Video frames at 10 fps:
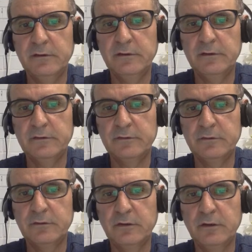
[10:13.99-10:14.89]
and it's
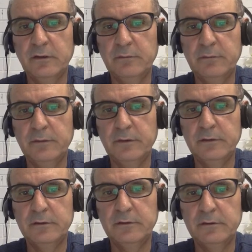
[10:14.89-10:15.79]
going up by
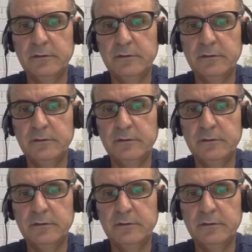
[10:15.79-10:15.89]
3.